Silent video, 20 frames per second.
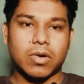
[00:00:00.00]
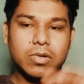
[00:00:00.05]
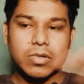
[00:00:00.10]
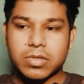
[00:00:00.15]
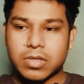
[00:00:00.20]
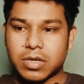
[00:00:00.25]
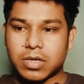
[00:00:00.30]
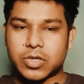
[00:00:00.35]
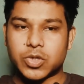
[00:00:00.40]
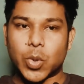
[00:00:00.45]

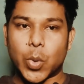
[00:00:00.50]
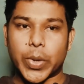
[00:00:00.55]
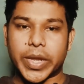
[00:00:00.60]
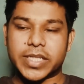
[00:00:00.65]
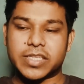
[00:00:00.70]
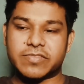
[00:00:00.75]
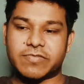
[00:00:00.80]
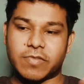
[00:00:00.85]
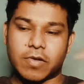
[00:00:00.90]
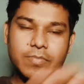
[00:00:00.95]
all the
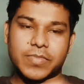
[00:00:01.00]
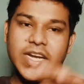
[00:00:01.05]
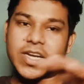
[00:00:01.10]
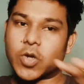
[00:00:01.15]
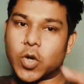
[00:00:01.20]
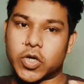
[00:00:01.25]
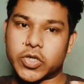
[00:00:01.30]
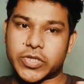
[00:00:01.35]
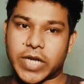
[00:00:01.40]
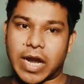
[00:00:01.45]
tokens from
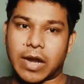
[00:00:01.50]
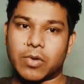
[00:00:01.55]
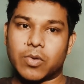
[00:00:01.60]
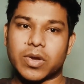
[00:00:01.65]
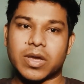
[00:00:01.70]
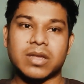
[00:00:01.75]
that contract.